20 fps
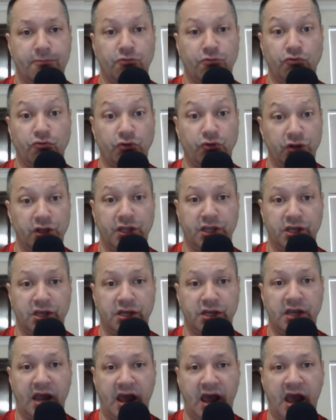really
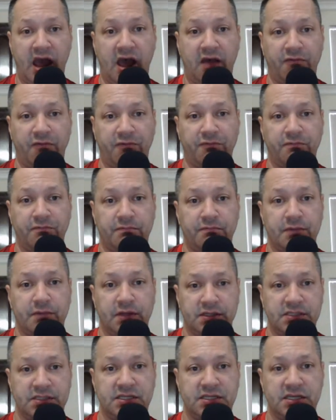good to have.
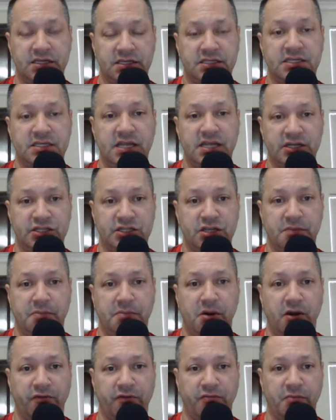It sets you
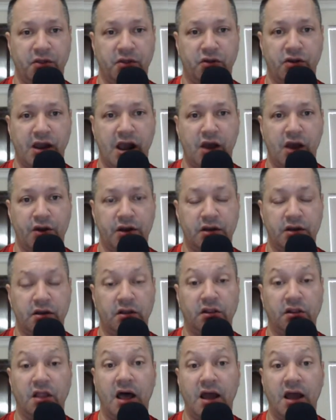apart from the crowd, and
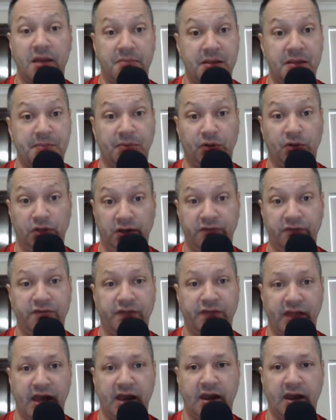a lot of people look
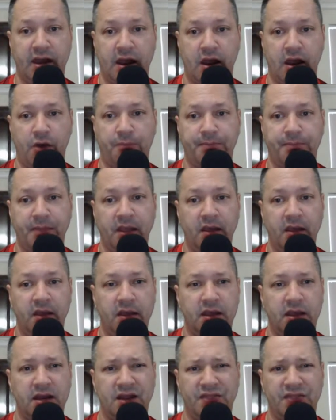for that now.
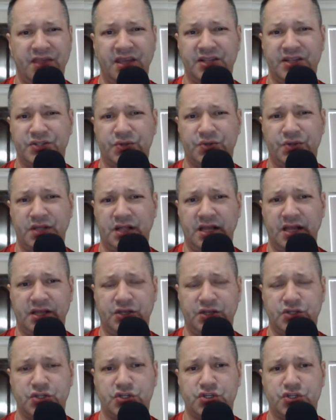And I think it's only
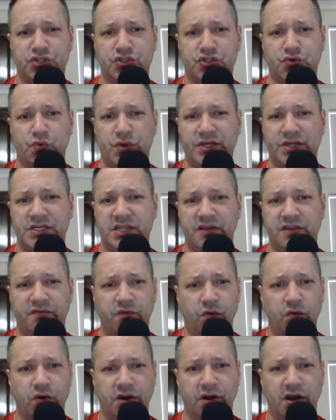like
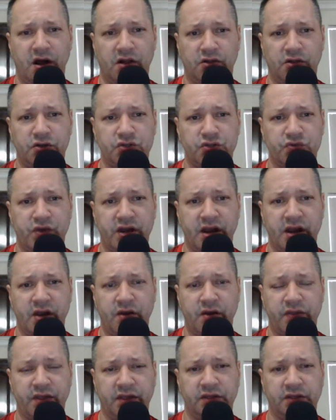$24 right
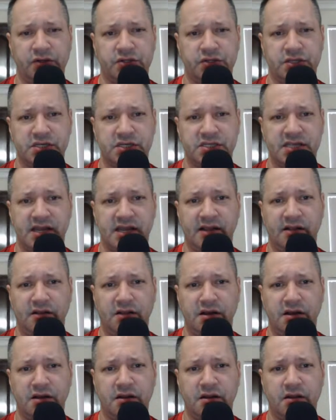now. I think there's a sale
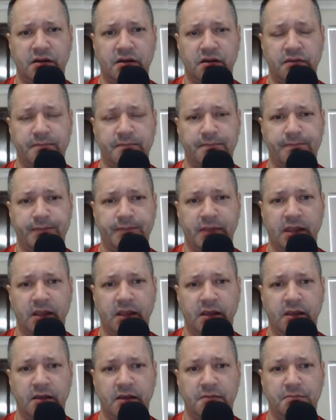on it.
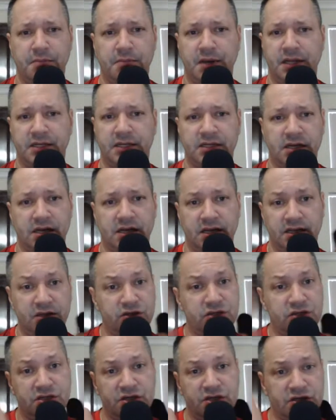But
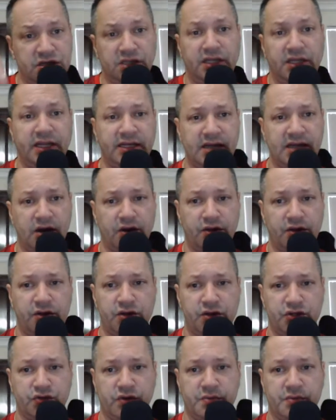there's a link down in the
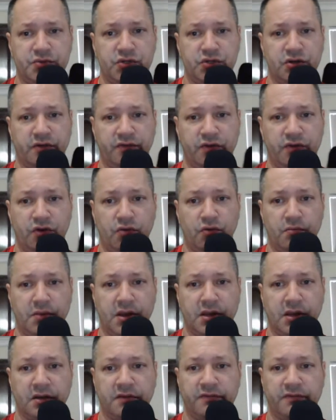description if you don't
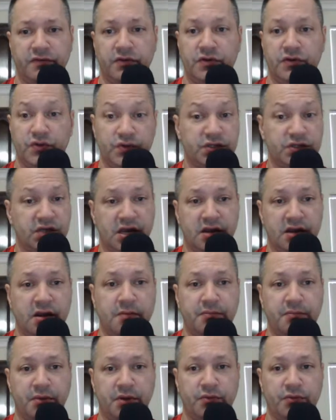mind. If you do sign
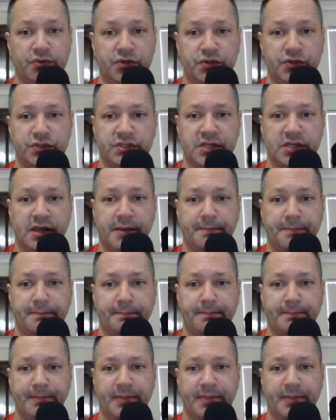up, I would use that.